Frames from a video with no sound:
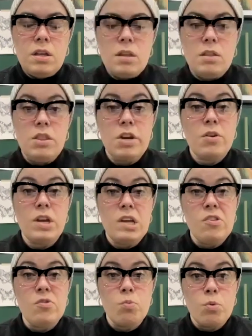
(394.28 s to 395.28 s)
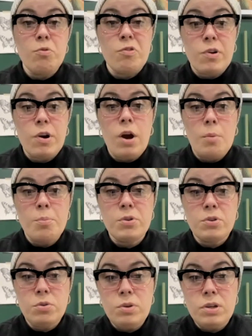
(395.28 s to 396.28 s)
there is room for
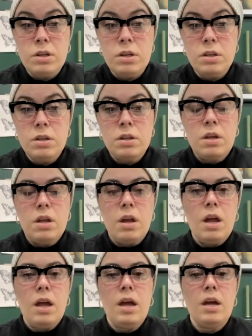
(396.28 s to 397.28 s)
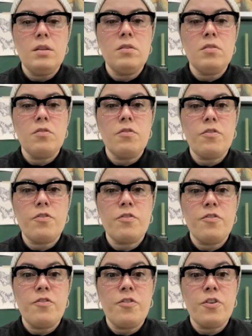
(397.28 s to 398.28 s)
opportunity. And
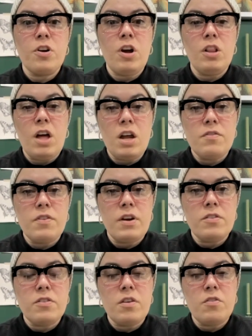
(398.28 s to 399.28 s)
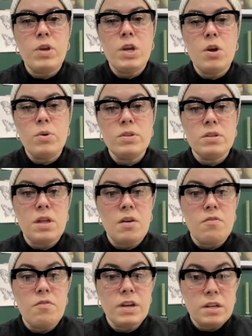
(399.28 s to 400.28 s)
for a lot of us, if we go into that
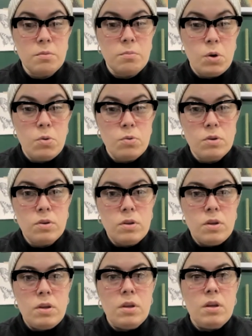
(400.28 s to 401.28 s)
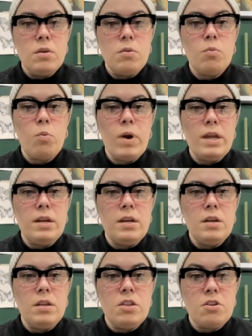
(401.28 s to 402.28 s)
victim mode when
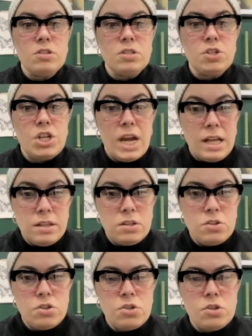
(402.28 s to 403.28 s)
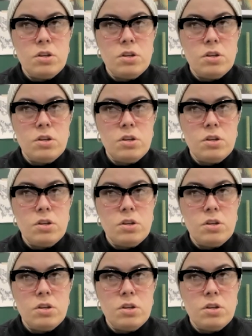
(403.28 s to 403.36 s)
there is a challenge,